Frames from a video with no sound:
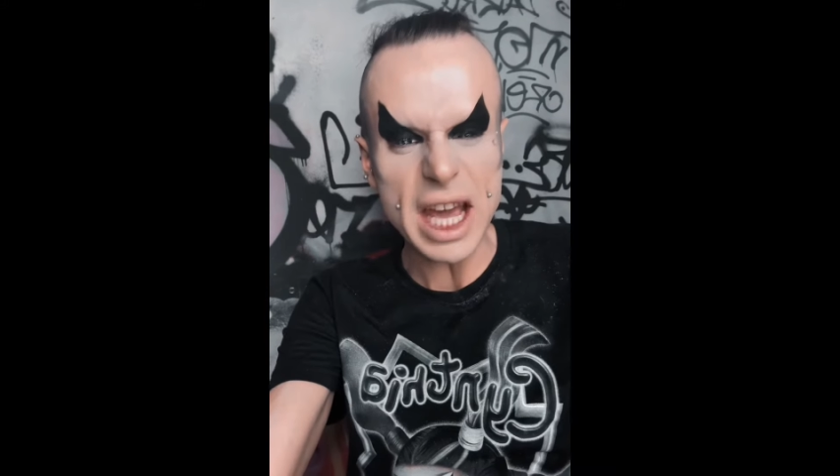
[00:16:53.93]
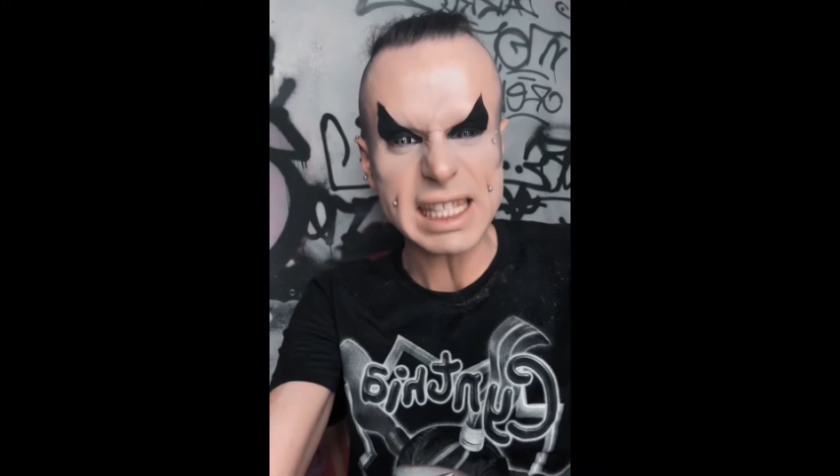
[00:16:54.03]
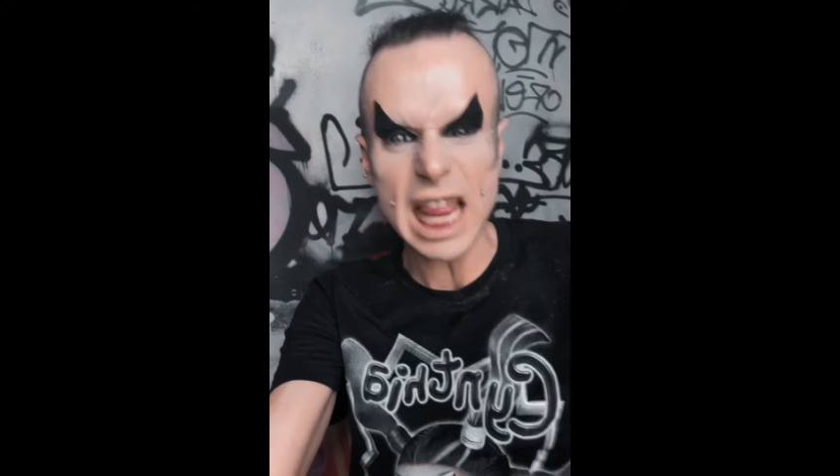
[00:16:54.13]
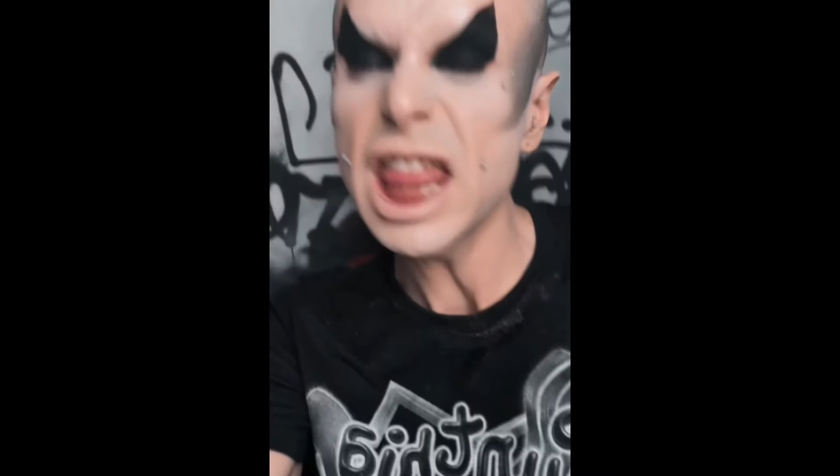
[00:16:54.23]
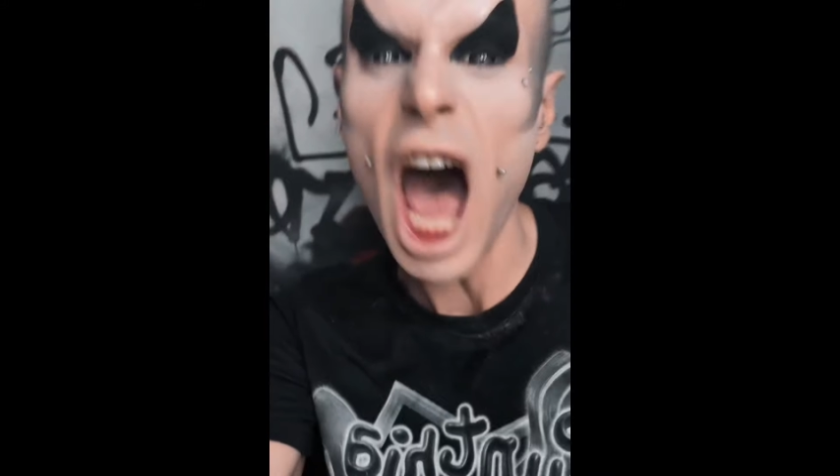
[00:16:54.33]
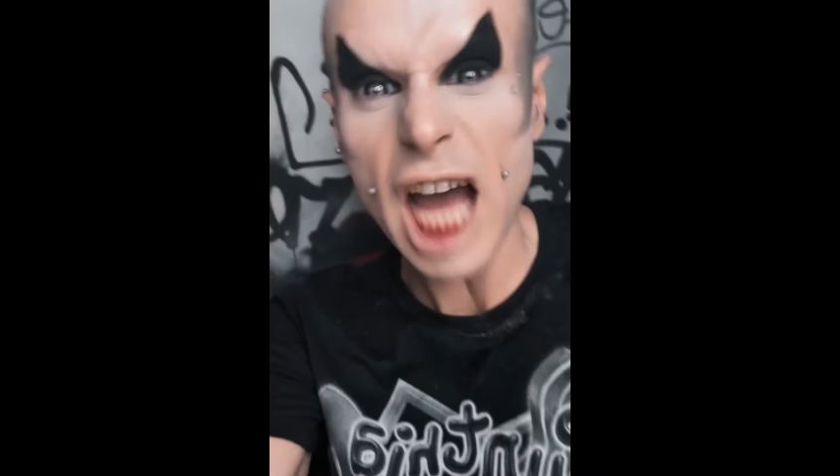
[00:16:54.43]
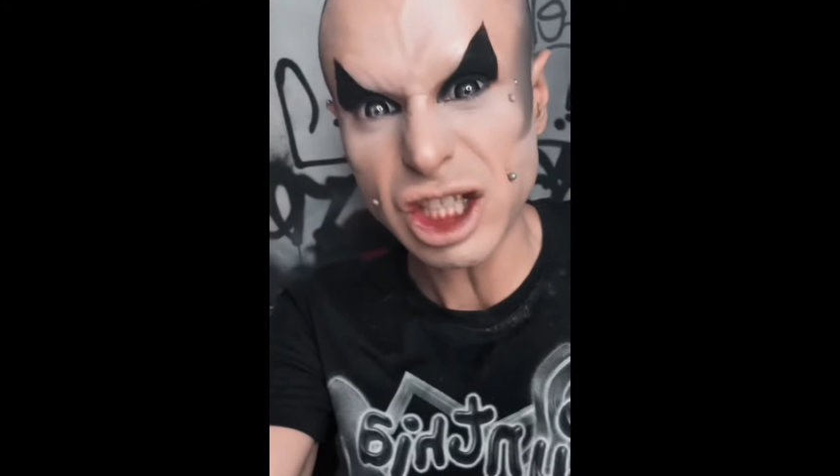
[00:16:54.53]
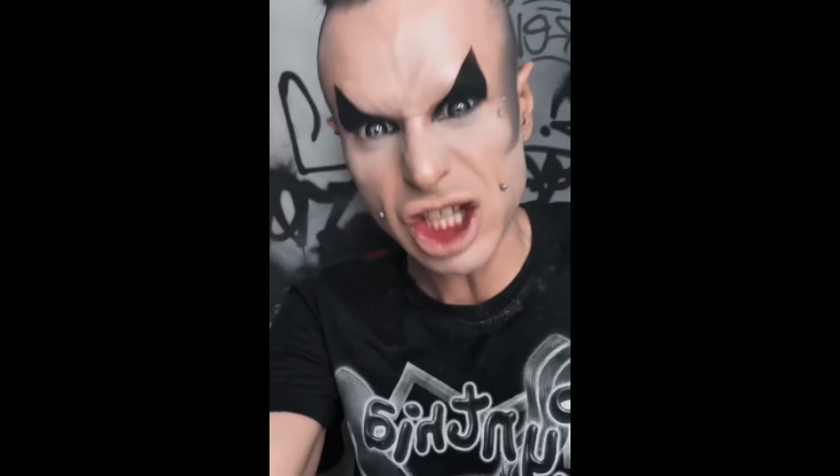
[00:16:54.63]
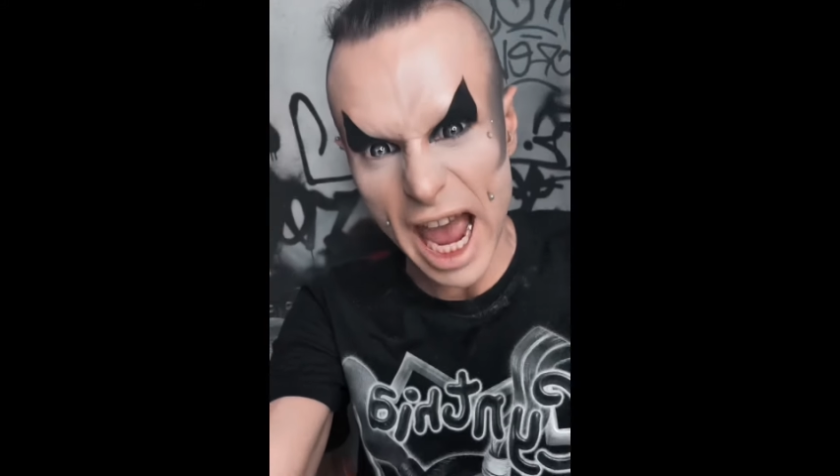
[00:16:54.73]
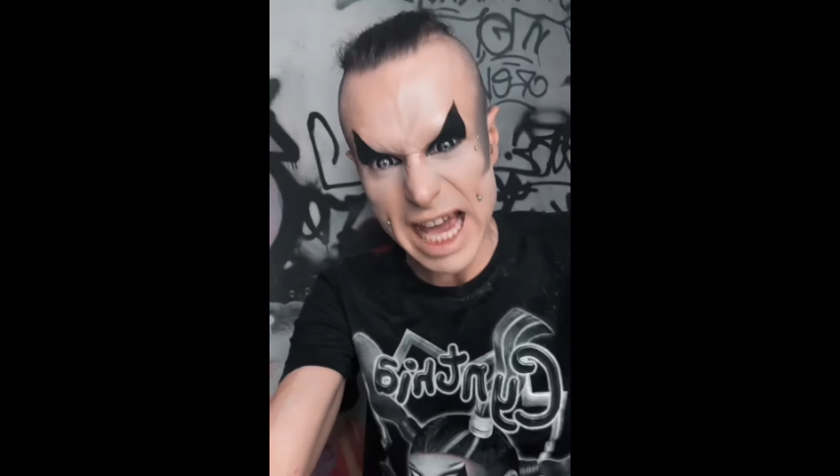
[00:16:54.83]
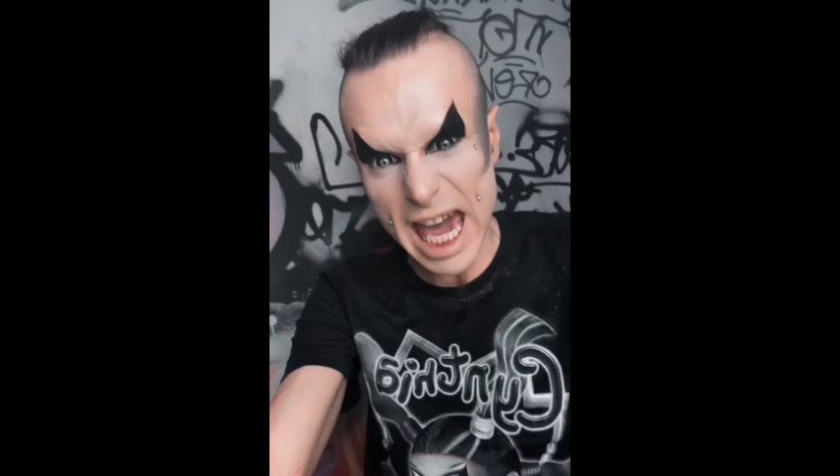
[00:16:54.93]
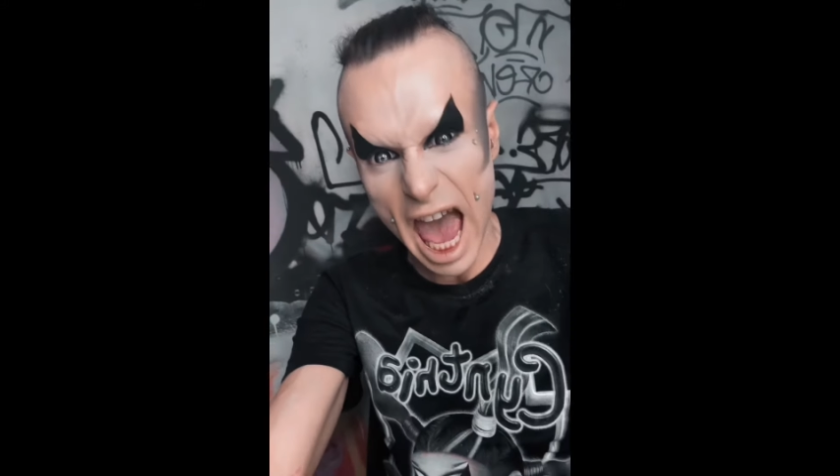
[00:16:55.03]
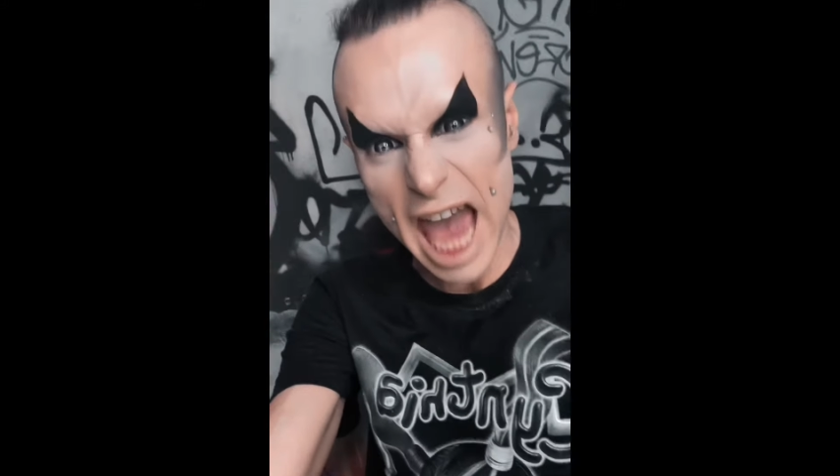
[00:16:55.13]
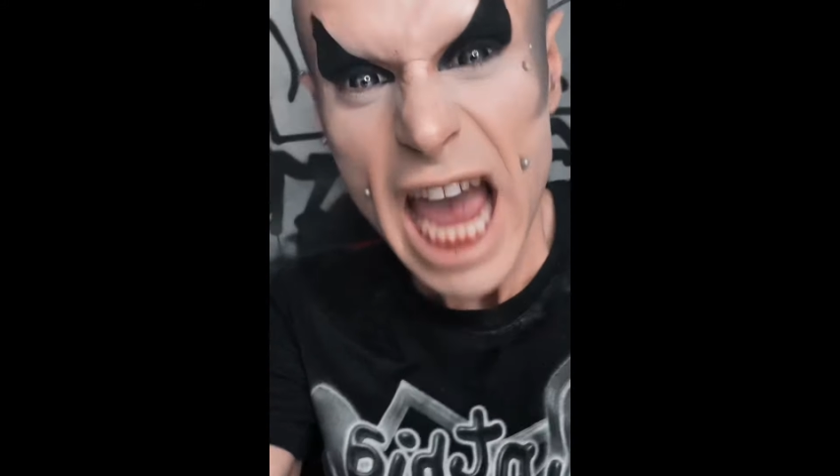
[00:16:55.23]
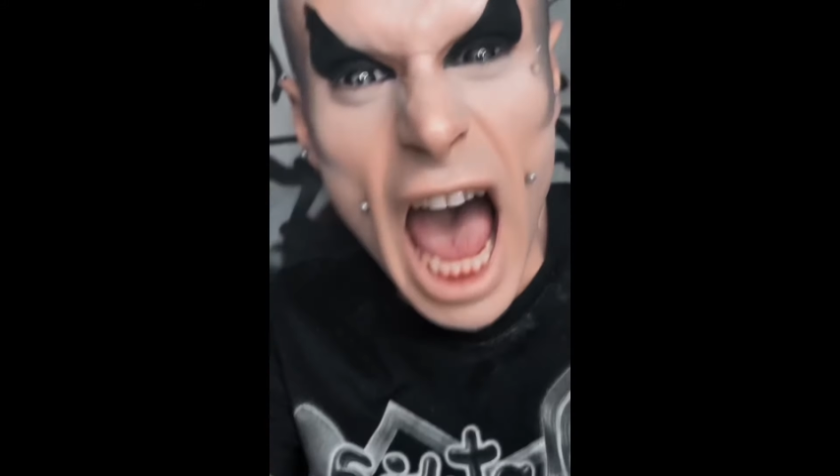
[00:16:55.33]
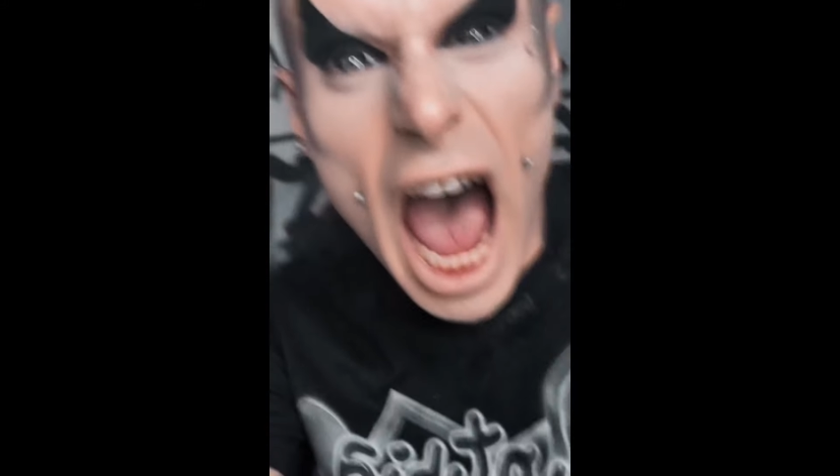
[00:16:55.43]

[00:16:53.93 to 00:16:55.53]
Thanks a lot, JK!